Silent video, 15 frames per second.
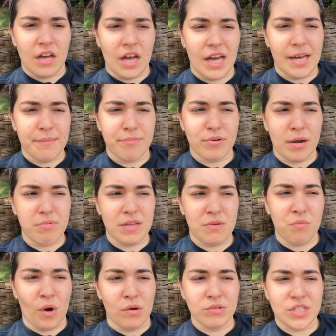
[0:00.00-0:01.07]
uh, probably
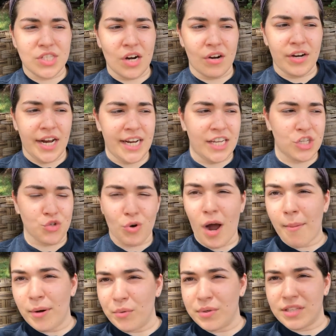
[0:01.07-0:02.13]
won't start any
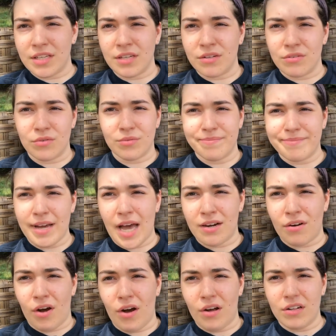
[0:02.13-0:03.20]
drama with you at
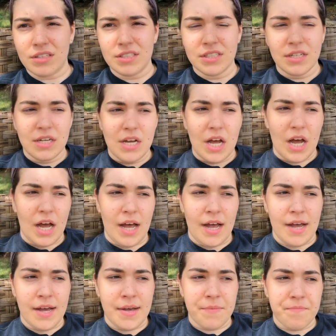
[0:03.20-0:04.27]
all.
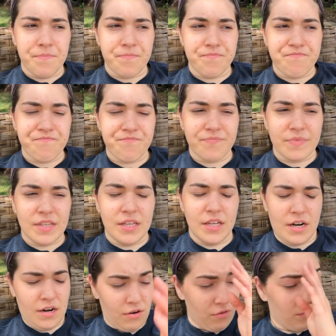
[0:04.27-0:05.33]
Um,
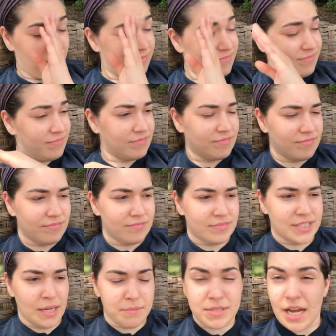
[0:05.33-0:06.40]
you know,
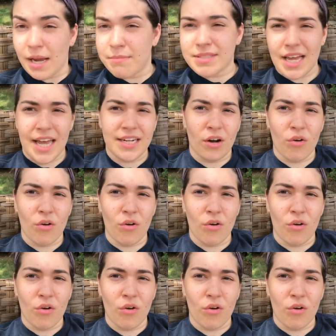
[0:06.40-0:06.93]
sometimes I